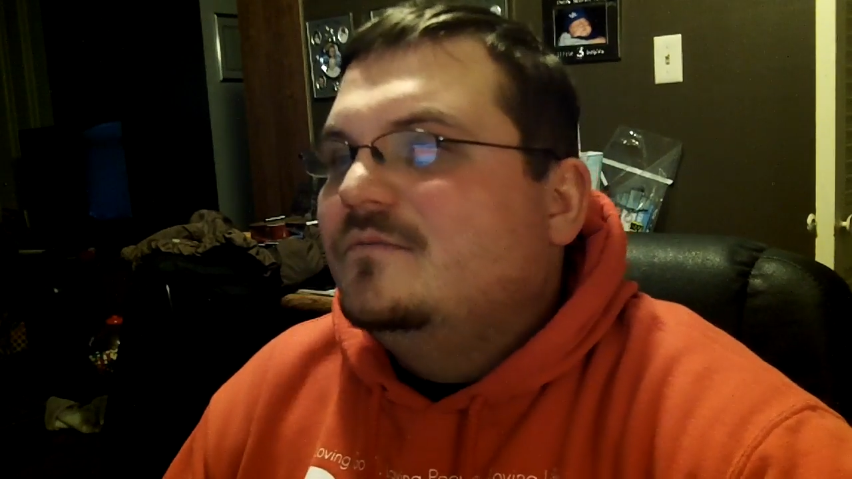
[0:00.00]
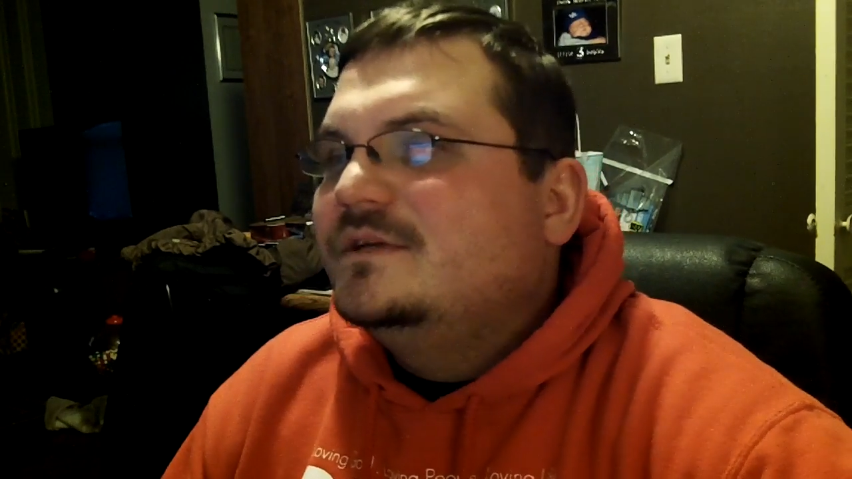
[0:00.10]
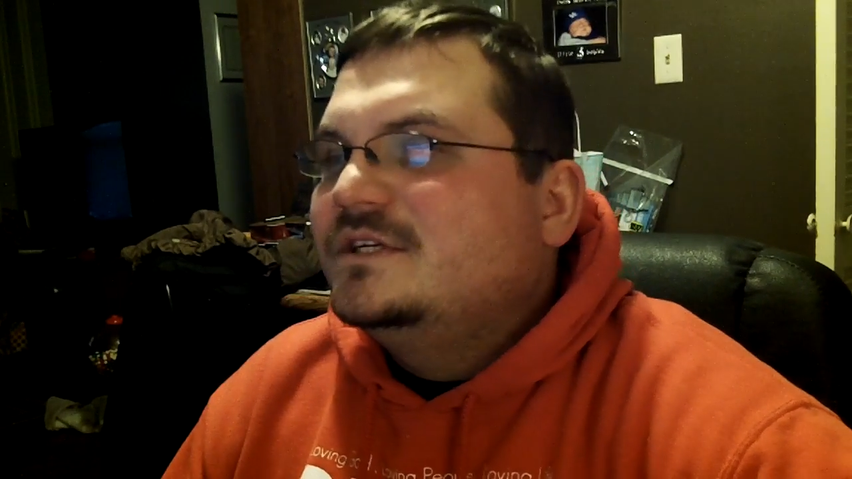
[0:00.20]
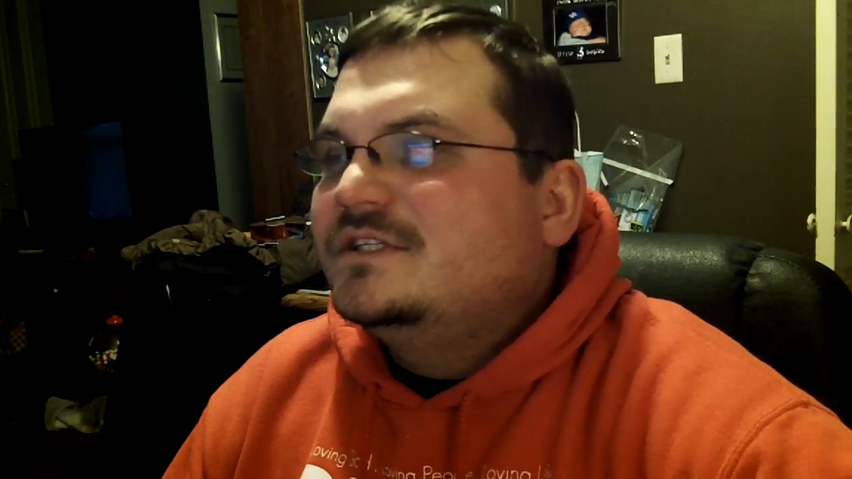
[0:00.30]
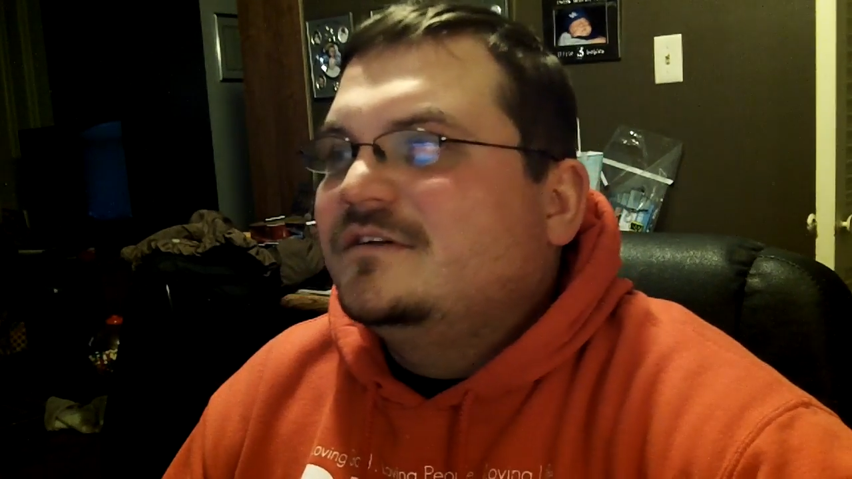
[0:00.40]

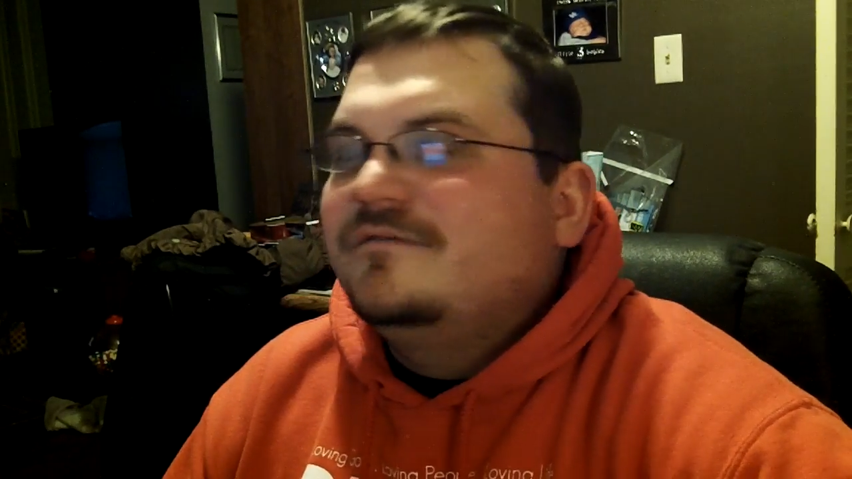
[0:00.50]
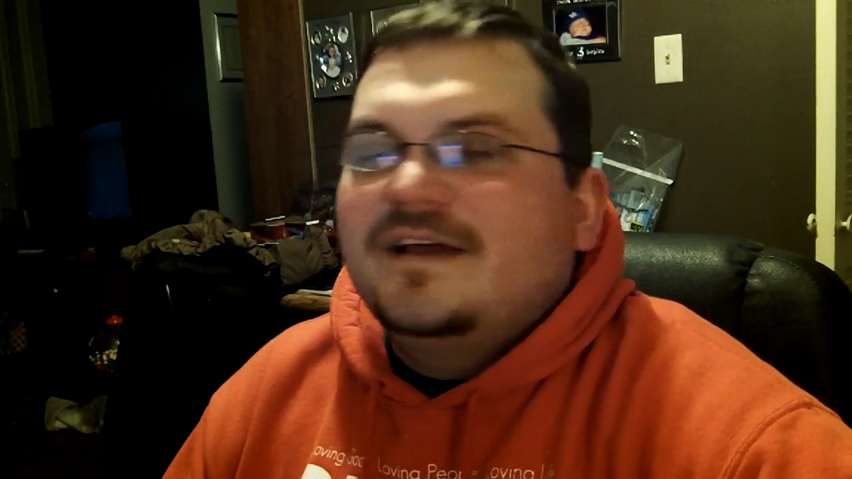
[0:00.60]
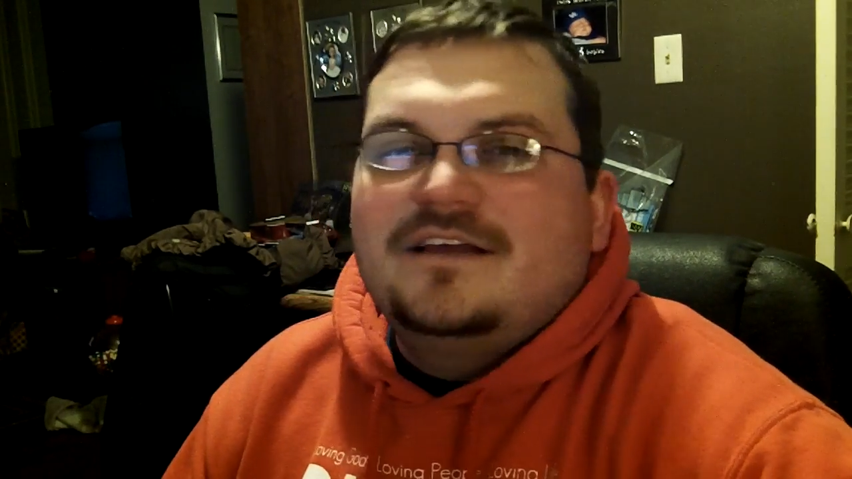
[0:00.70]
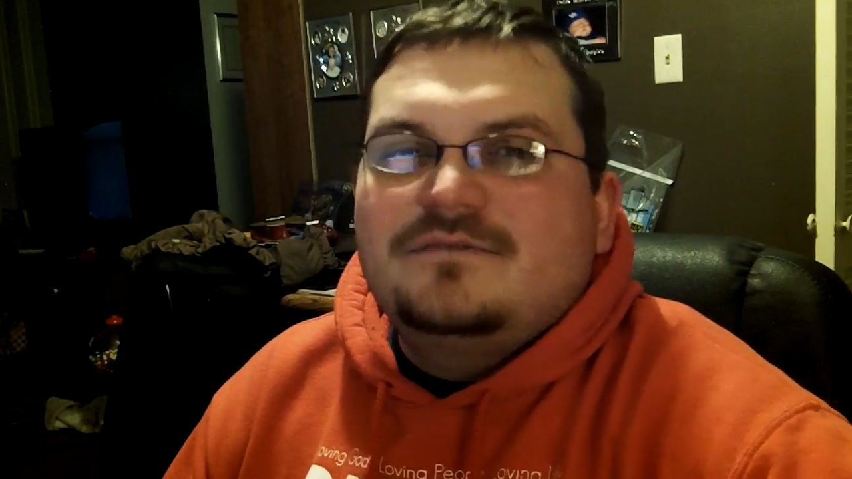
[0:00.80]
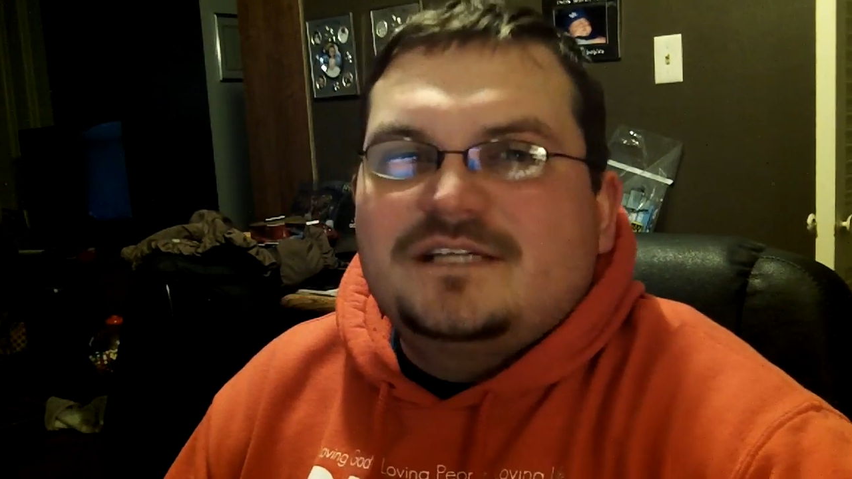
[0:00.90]
Magician of
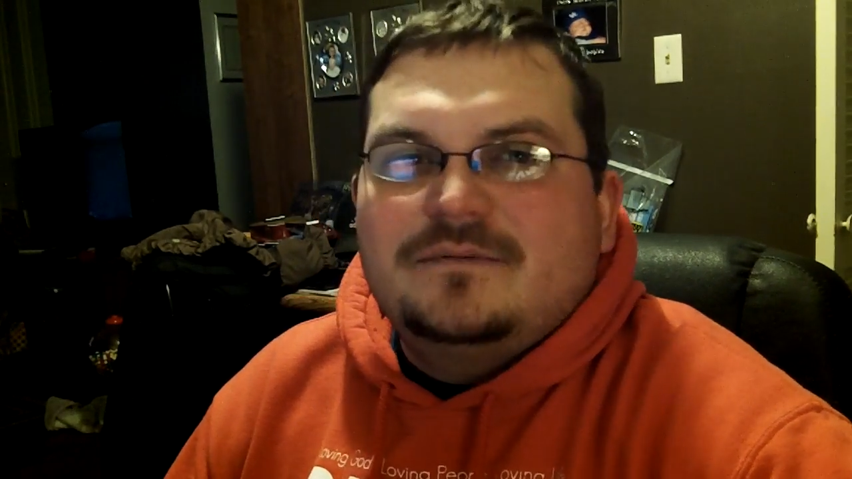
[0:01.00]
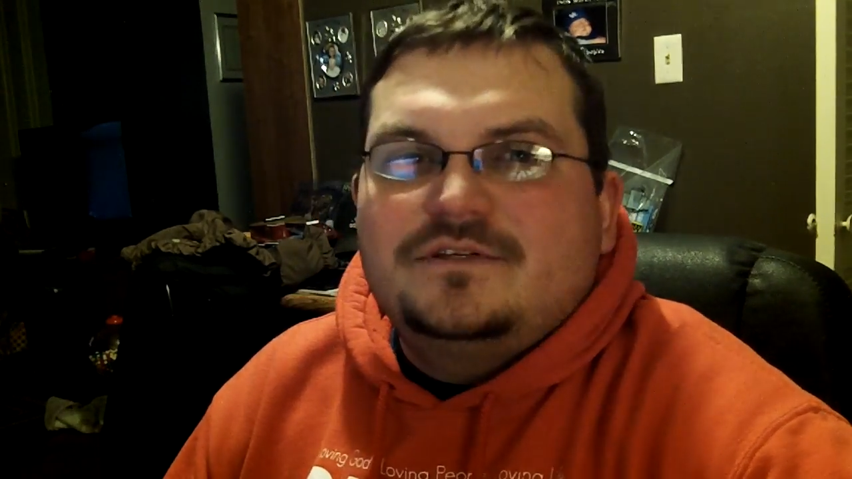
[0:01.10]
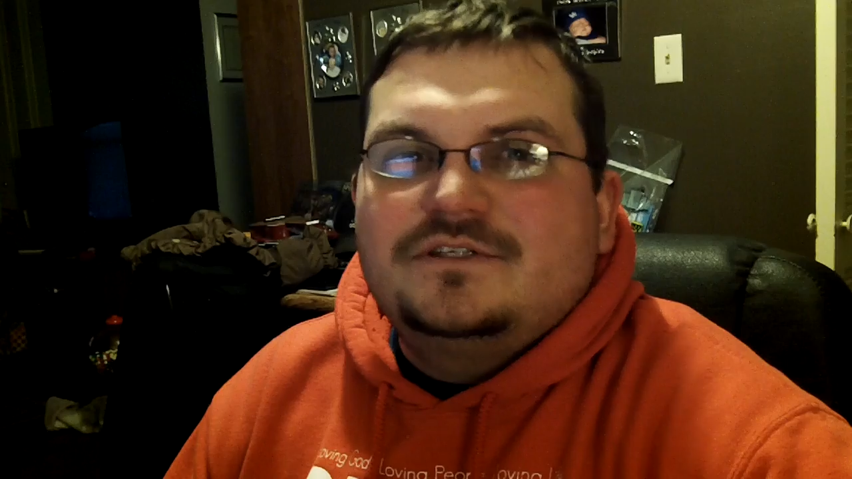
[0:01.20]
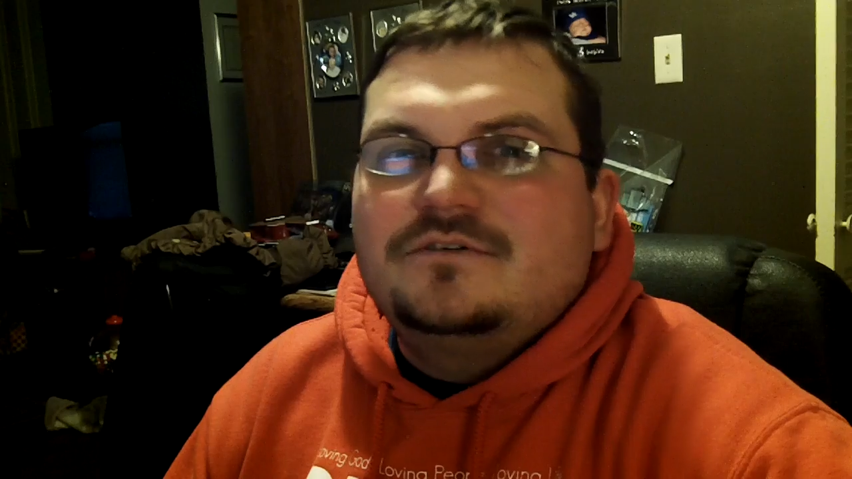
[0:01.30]
Faith was able just